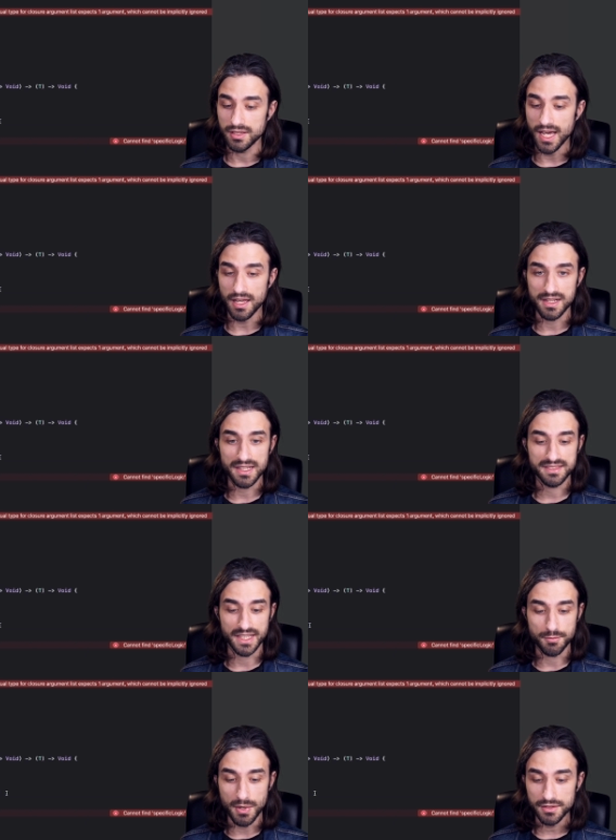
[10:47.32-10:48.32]
Guard let
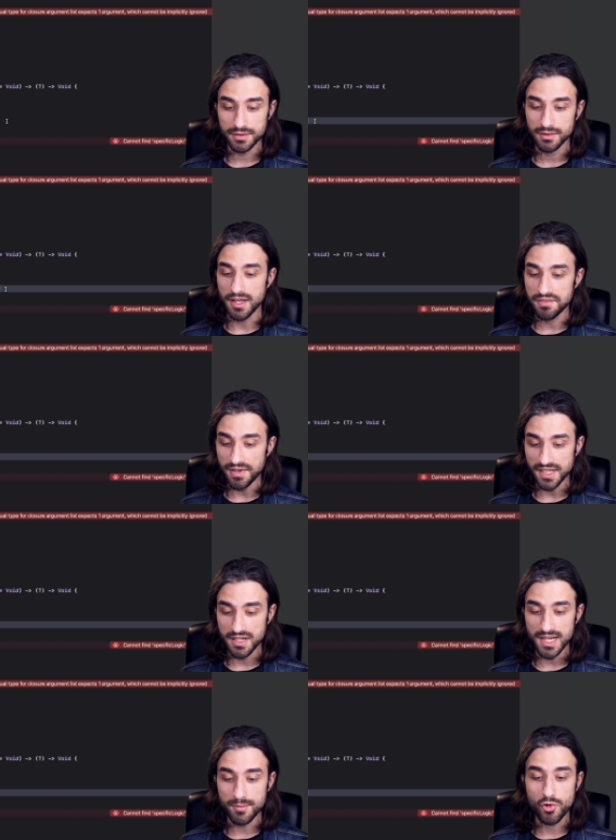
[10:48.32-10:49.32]
statement. And
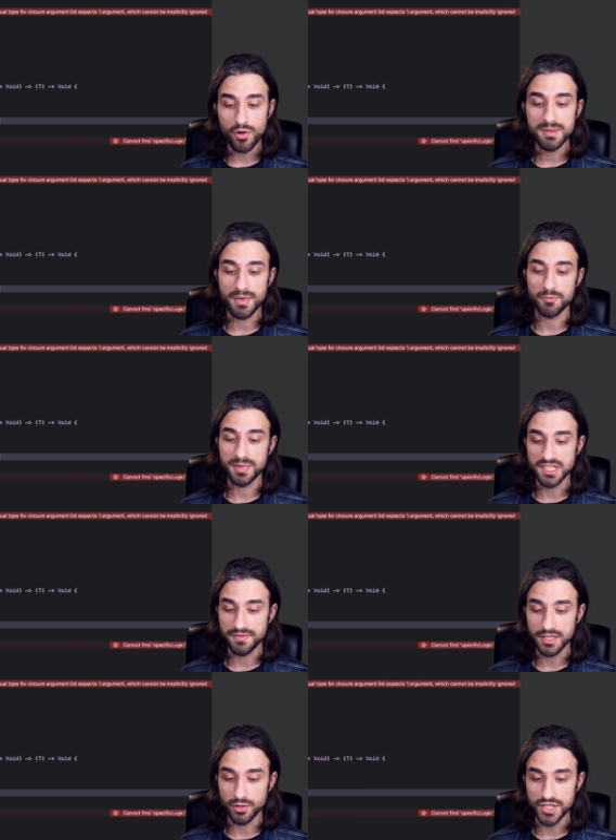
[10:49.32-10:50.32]
finally, I'm calling my
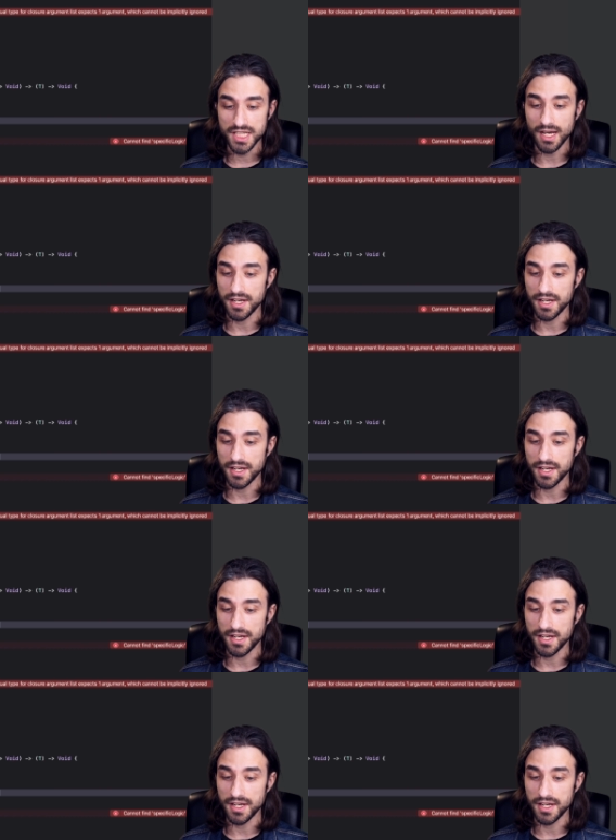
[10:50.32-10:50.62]
specific logic,